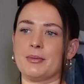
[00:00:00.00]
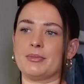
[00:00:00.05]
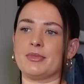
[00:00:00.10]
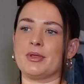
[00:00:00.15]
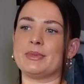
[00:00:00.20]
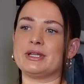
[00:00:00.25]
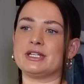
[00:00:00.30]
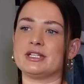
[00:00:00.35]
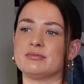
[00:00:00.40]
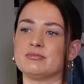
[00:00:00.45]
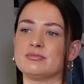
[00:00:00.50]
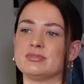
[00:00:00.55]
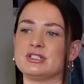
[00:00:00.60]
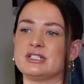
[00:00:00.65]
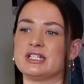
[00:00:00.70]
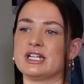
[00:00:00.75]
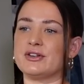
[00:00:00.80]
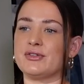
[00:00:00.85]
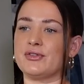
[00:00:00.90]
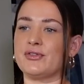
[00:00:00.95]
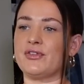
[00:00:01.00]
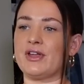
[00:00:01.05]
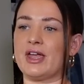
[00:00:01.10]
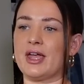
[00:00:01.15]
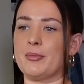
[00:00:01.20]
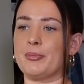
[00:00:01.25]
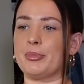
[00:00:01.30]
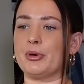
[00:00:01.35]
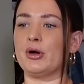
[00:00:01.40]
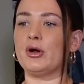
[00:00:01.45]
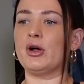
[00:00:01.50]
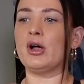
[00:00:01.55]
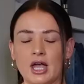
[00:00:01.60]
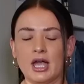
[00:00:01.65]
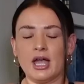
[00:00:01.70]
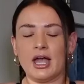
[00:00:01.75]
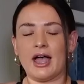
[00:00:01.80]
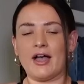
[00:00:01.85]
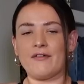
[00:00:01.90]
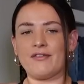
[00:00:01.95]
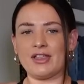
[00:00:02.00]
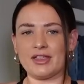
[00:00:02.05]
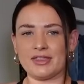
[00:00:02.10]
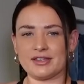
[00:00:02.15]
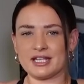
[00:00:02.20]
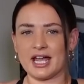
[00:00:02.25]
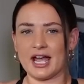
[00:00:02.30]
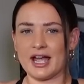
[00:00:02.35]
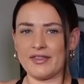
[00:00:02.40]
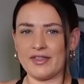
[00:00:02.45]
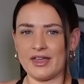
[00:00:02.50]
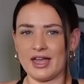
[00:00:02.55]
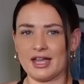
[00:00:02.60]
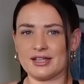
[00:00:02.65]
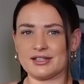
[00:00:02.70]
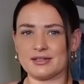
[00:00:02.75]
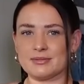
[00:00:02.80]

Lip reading: The medium did fit, but I feel like the tighter they are,